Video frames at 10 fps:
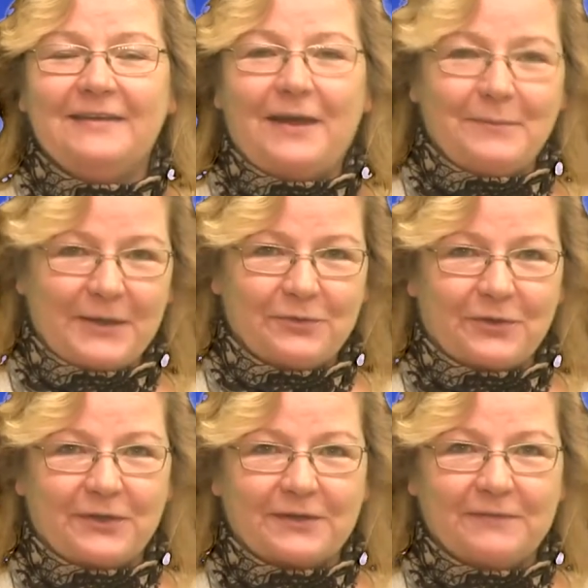I'm Kendra
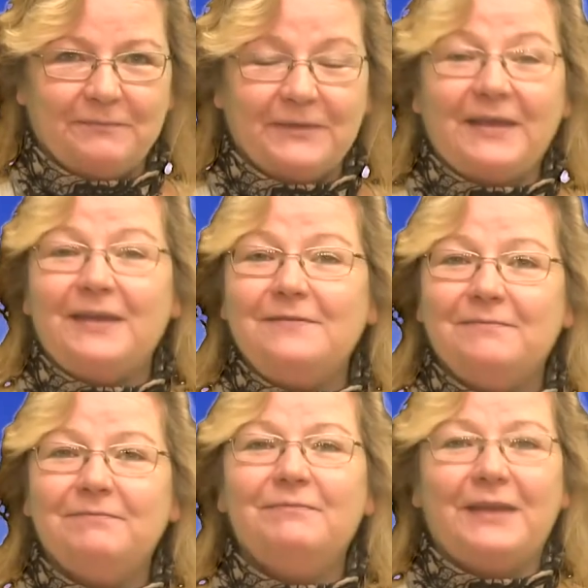Cook. Again,
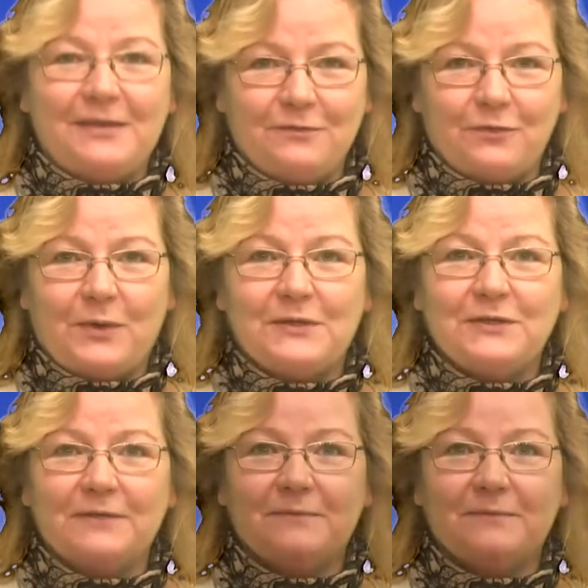thank you for watching.